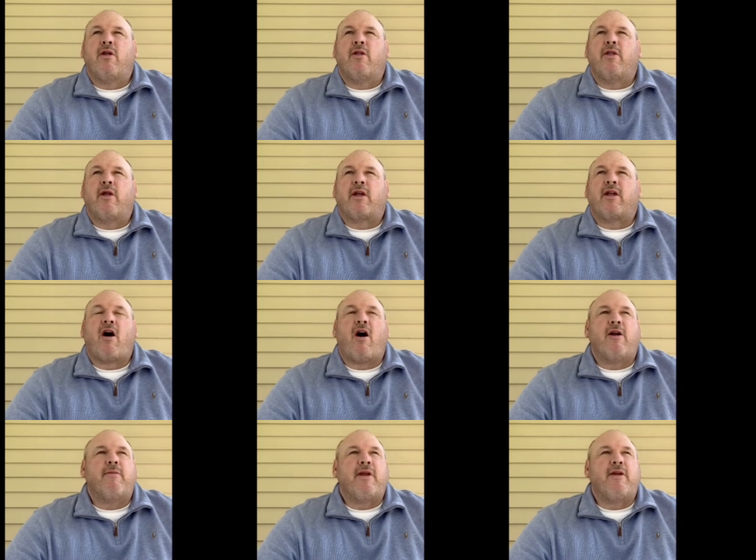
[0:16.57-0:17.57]
the
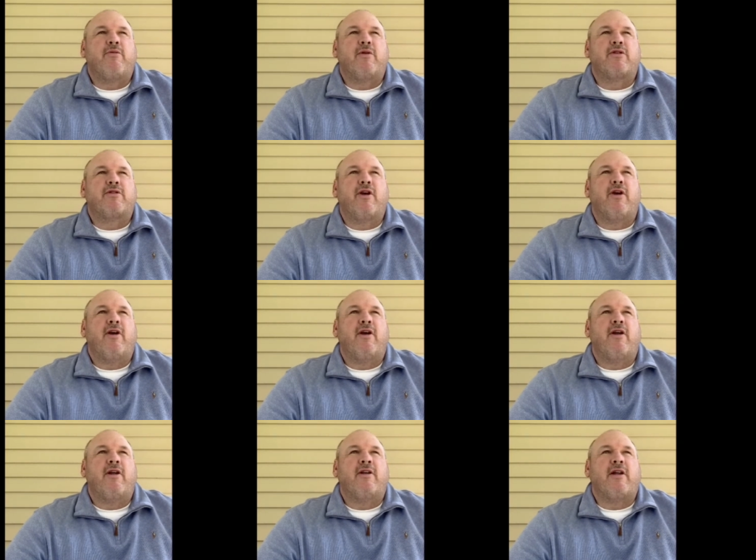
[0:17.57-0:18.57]
economy was
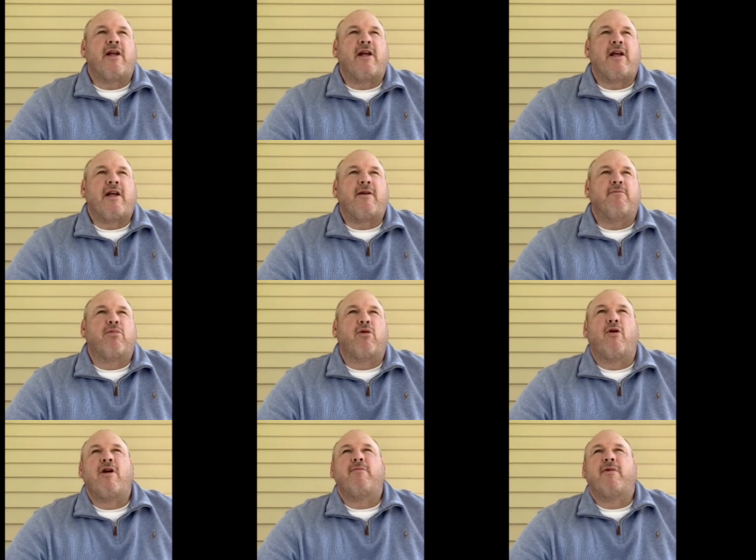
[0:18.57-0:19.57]
good, uh,
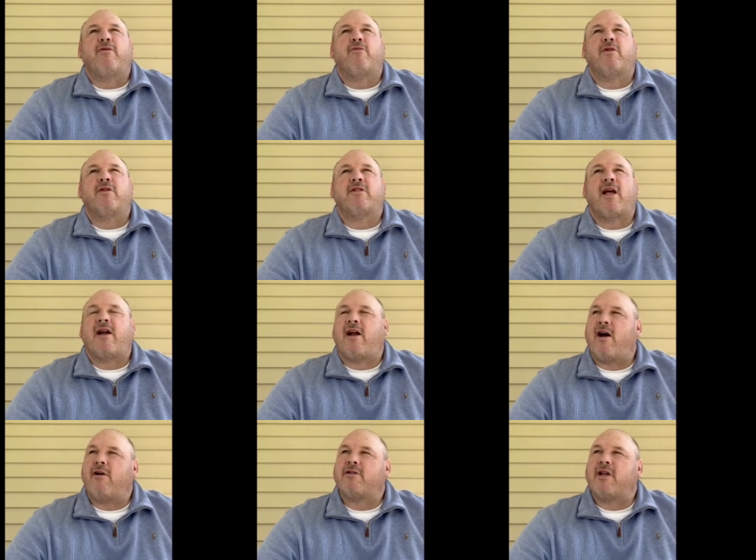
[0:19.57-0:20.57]
employment was at an
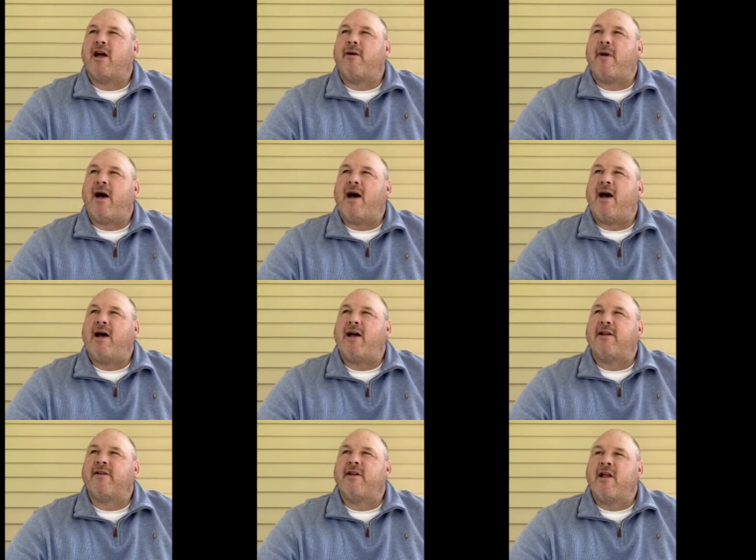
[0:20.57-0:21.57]
all-time high,
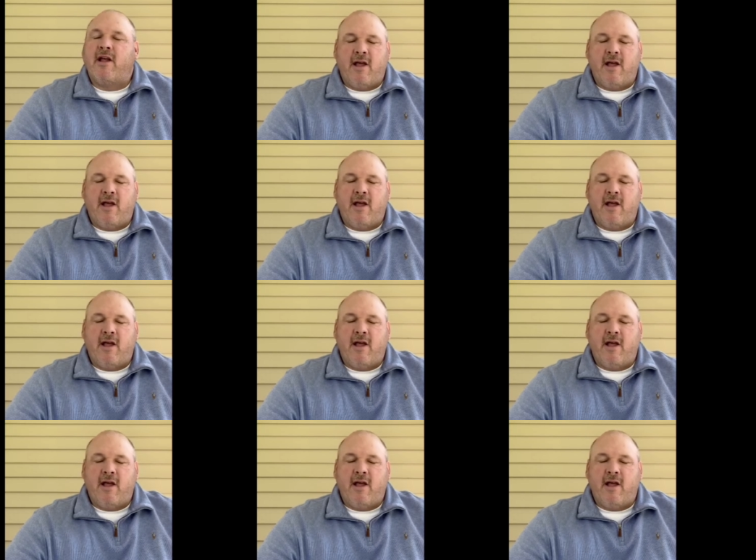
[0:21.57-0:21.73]
and,